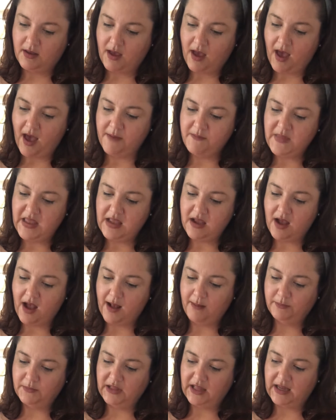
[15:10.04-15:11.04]
I'm here,
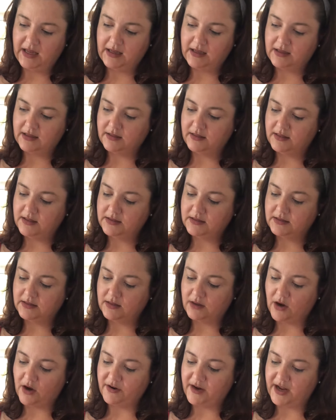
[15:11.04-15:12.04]
I'm like, this
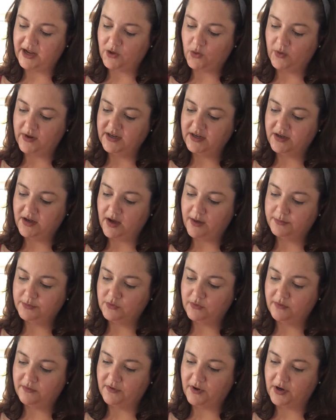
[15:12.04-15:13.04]
is, all right, Queen of
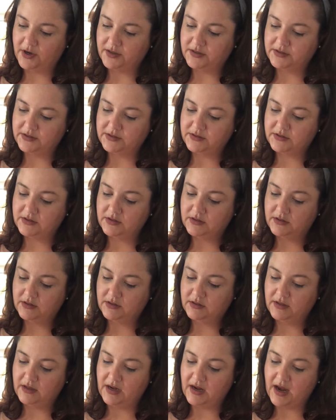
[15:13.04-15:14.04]
Cups reversed,
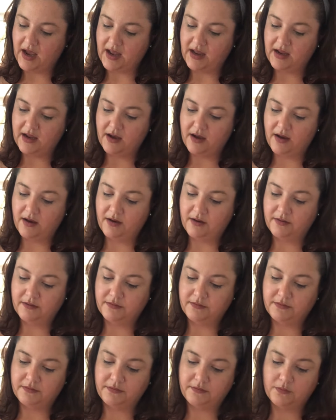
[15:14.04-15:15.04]
Knight
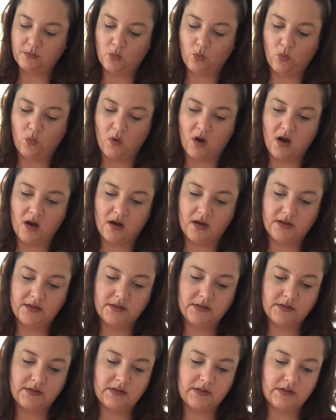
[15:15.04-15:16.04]
of
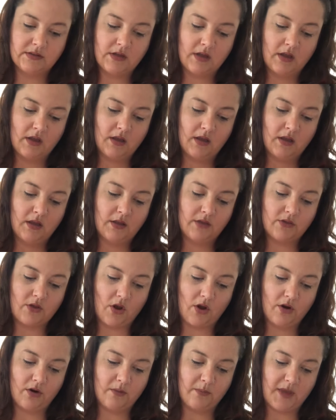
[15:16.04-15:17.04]
Wands, the
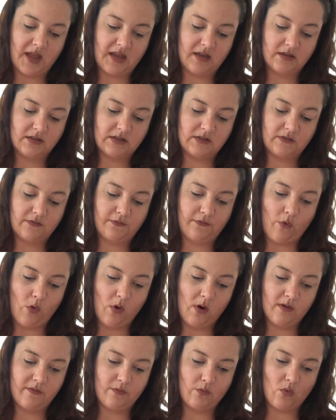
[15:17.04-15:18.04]
Hermit,
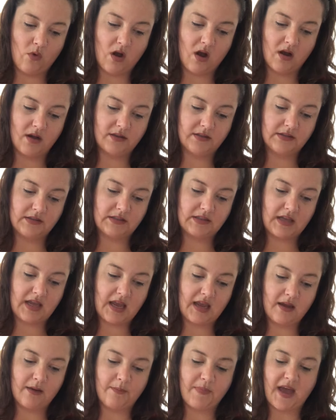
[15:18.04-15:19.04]
Four of Wands,
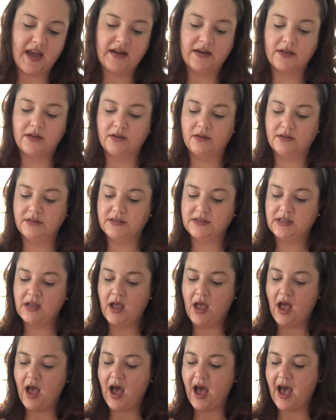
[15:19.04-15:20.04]
King of Pentacles.
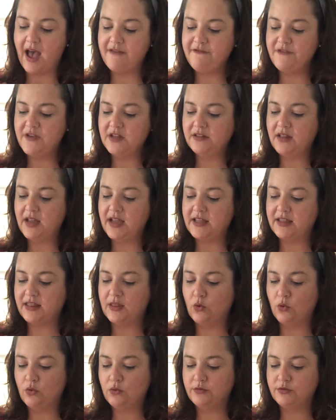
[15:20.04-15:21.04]
I feel like
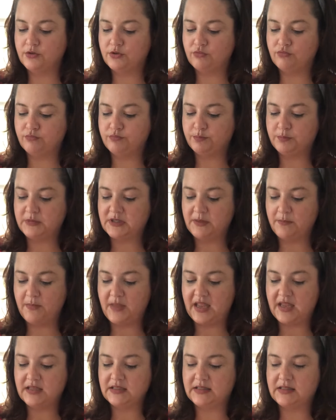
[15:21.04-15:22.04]
those, to
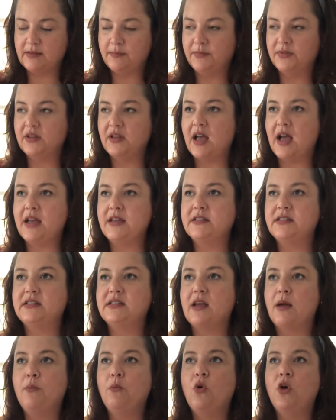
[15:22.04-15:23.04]
me, symbolize
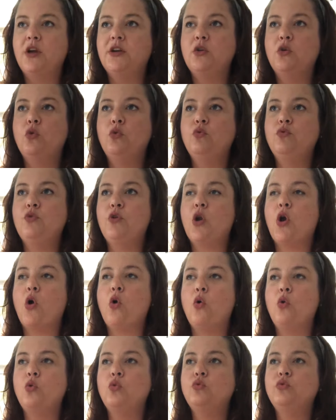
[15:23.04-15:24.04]
someone who
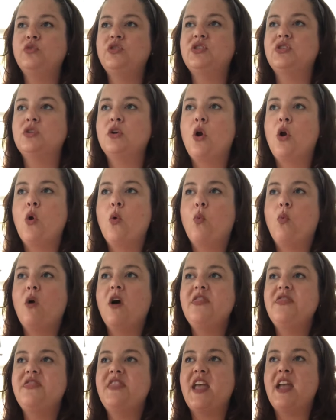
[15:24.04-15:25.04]
knows
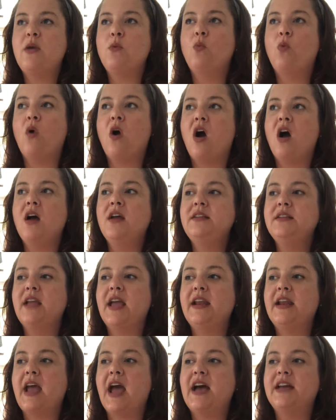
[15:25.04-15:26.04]
what they want
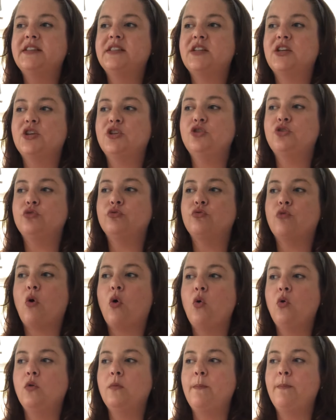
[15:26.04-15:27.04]
and has
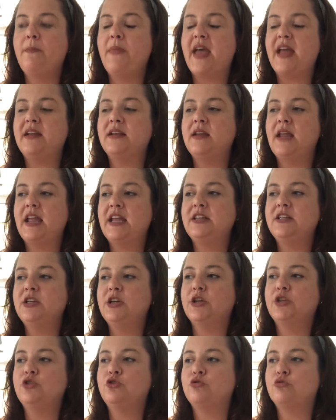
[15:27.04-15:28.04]
control, been in
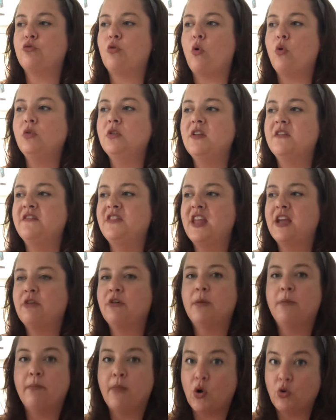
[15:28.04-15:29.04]
control of
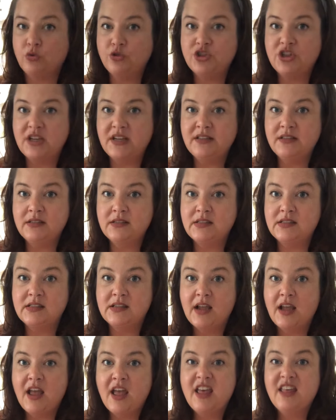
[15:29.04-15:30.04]
their emotions.
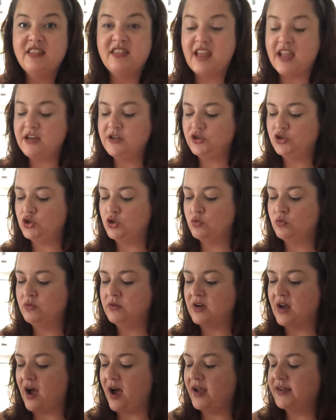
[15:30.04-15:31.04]
They do
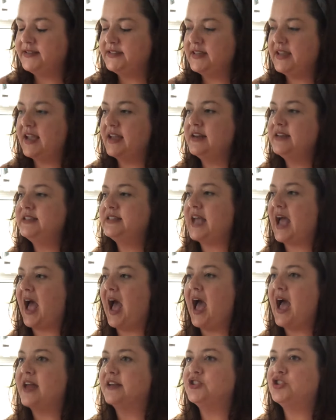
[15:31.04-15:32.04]
not get
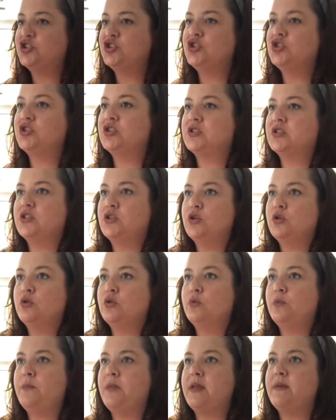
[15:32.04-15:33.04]
attached
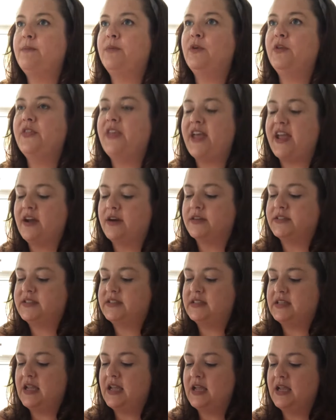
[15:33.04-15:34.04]
to people they are
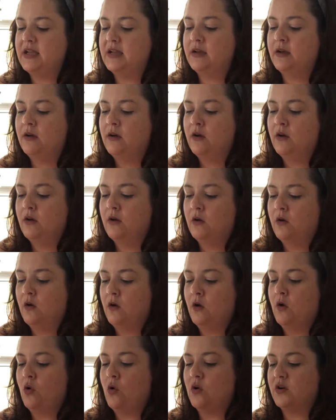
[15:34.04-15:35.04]
seeing
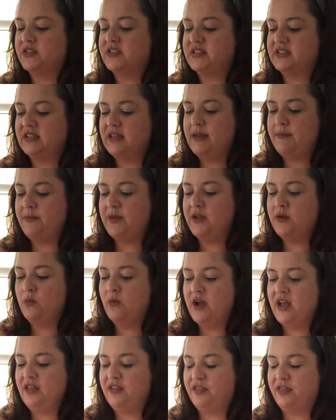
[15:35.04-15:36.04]
or sleeping
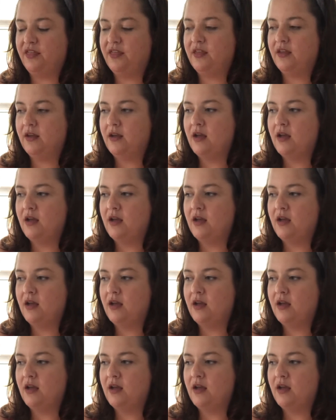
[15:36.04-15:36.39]
with.